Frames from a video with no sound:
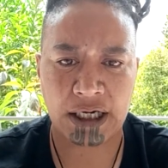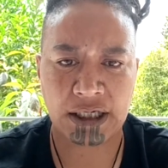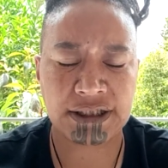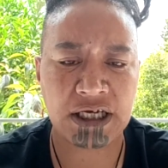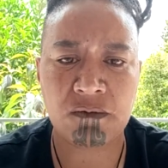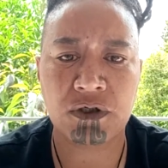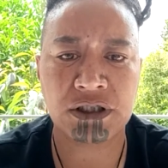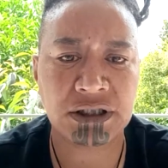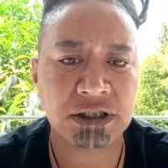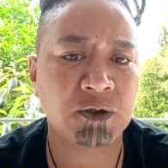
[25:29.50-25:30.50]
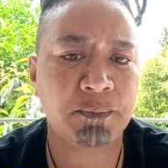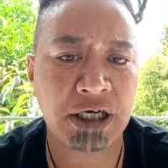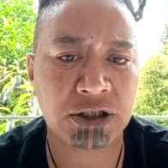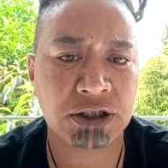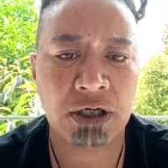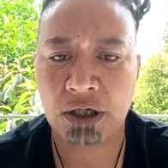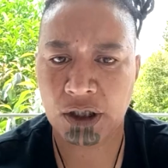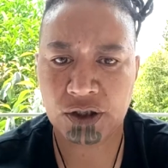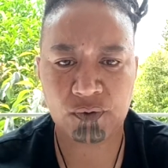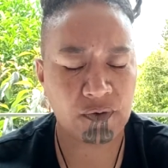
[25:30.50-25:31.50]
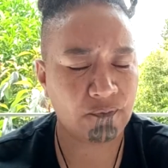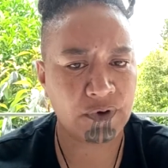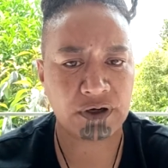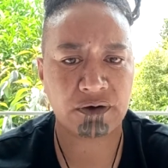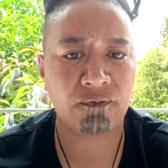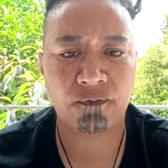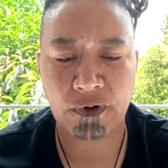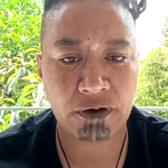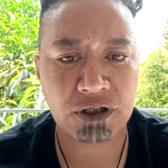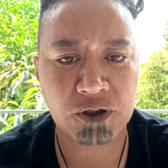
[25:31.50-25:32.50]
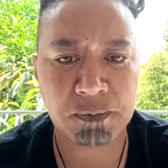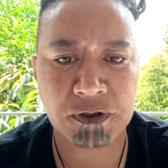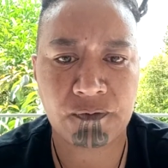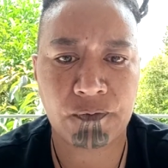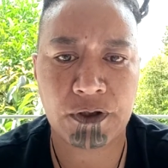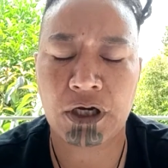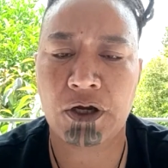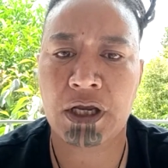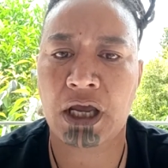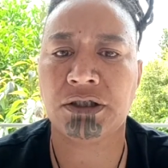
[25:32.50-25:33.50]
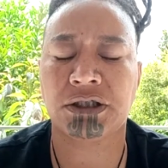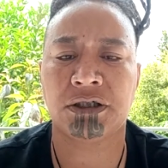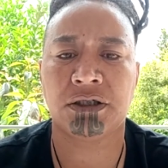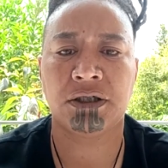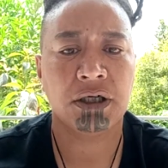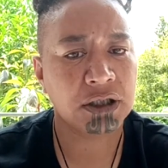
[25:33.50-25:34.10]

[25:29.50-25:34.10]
and the team was dispatched to a very, very specific location